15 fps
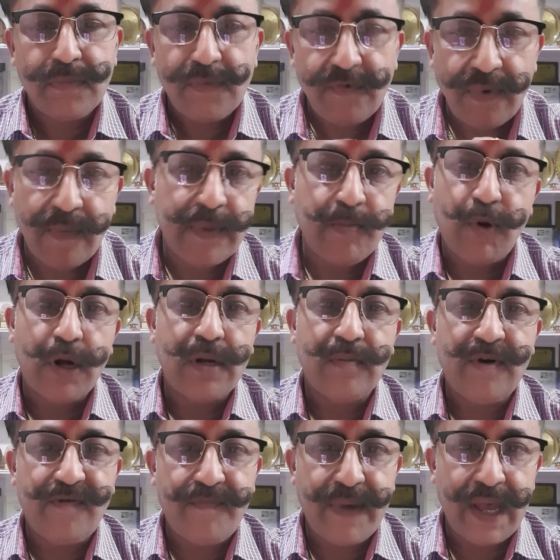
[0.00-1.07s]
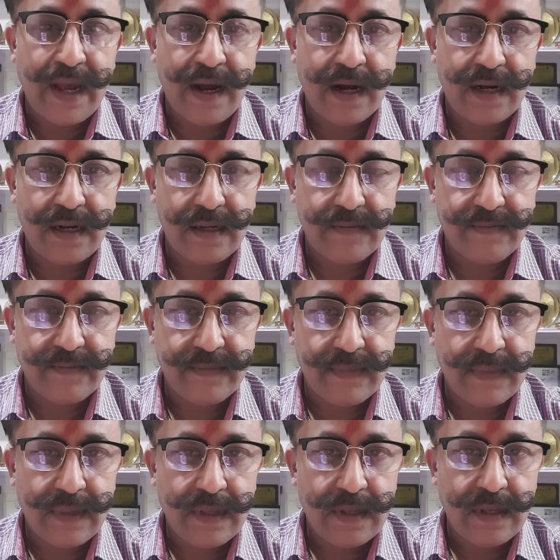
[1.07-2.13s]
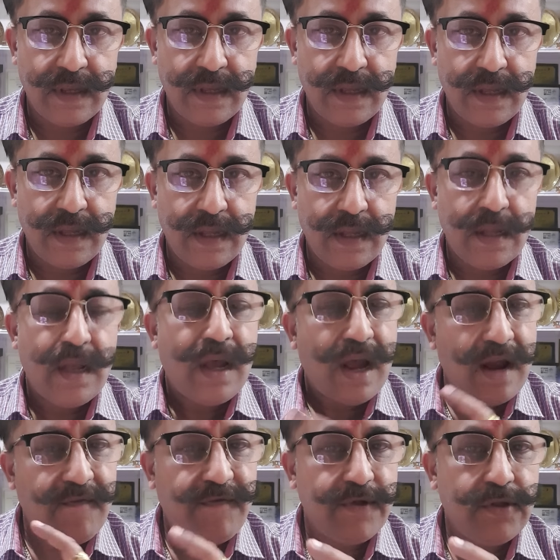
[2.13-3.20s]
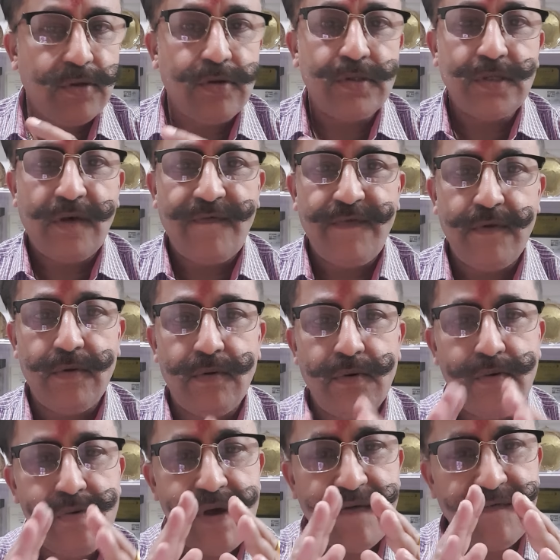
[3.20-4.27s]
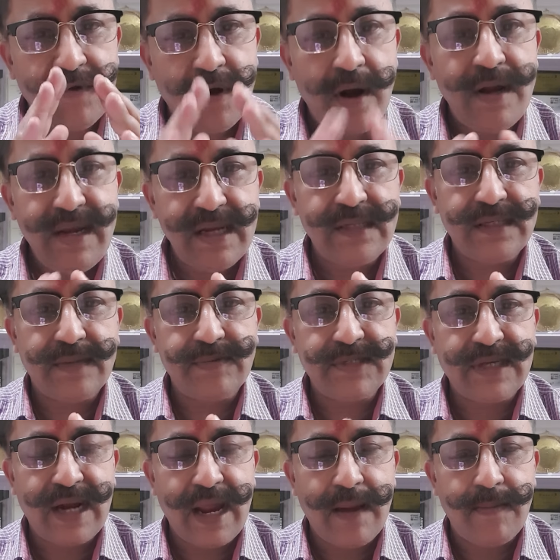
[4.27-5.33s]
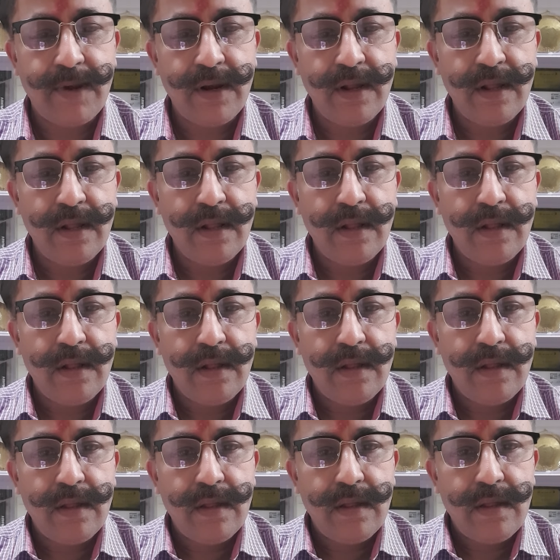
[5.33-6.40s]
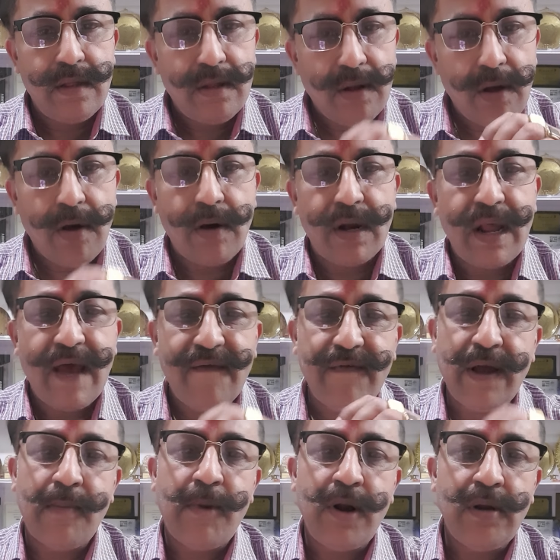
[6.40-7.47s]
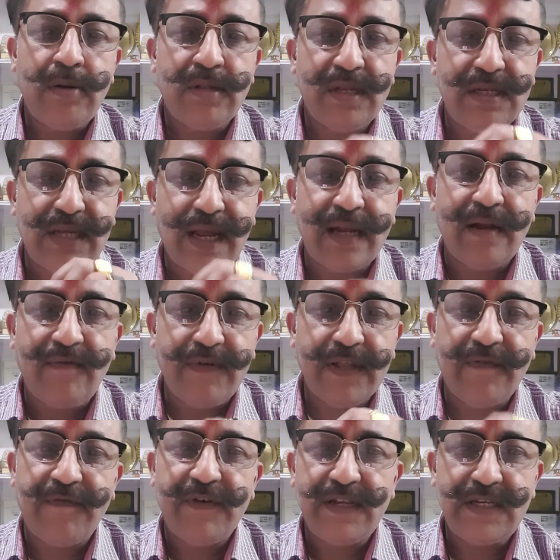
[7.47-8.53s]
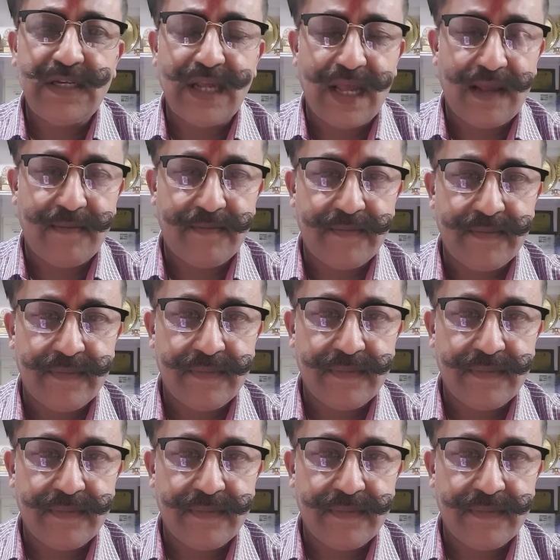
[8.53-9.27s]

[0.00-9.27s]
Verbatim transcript: from the bottom of my heart. And for those of you who have not yet subscribed or have come on to the channel for the first time,